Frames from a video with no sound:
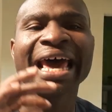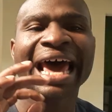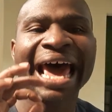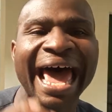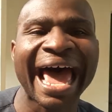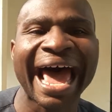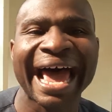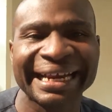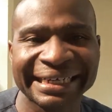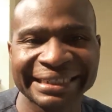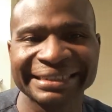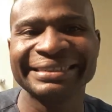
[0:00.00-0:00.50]

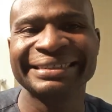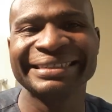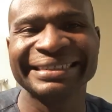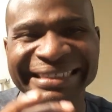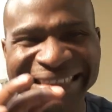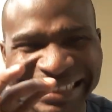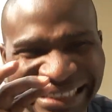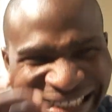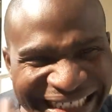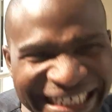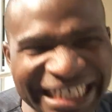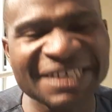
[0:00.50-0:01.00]
And
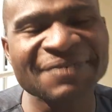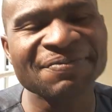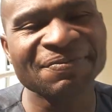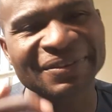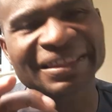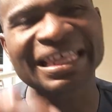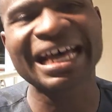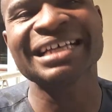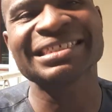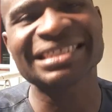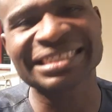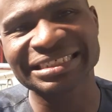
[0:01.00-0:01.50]
if
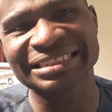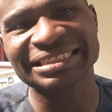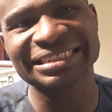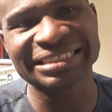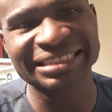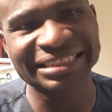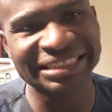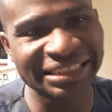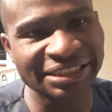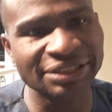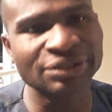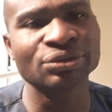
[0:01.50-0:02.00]
that is the
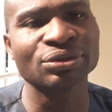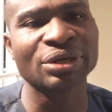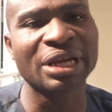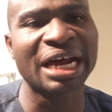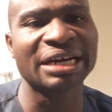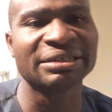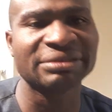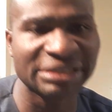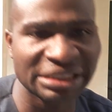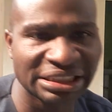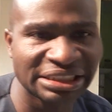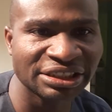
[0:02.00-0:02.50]

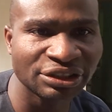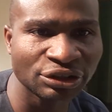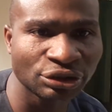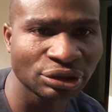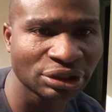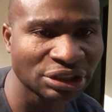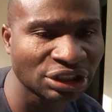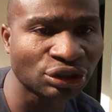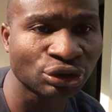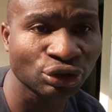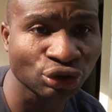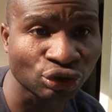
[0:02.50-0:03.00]
singular reason you
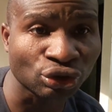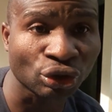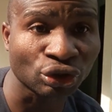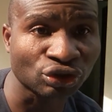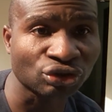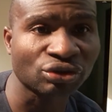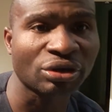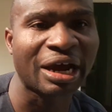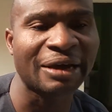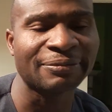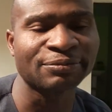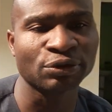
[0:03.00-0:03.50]
need to
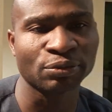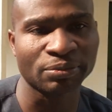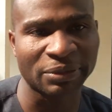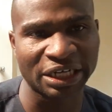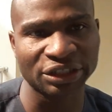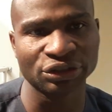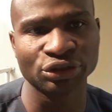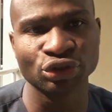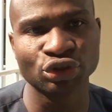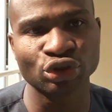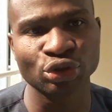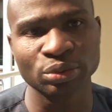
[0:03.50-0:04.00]
subscribe to my
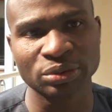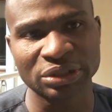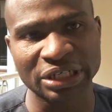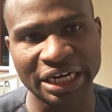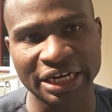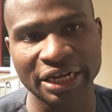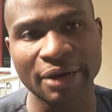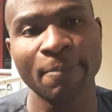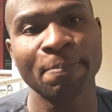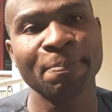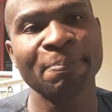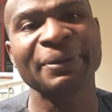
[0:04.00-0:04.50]
YouTube
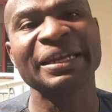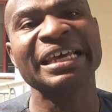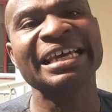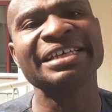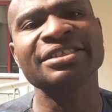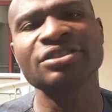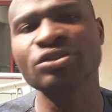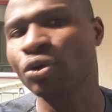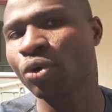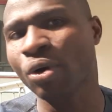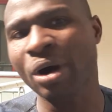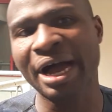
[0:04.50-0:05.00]
channel,
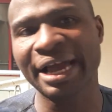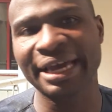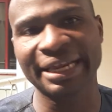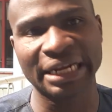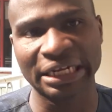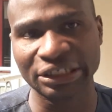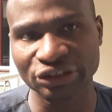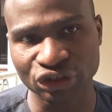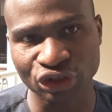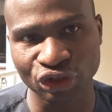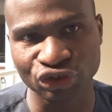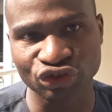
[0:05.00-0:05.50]
please go ahead
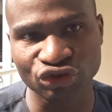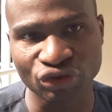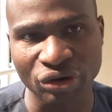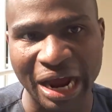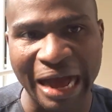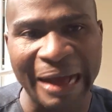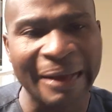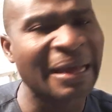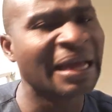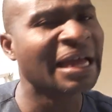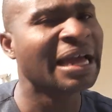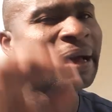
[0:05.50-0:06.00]
and subscribe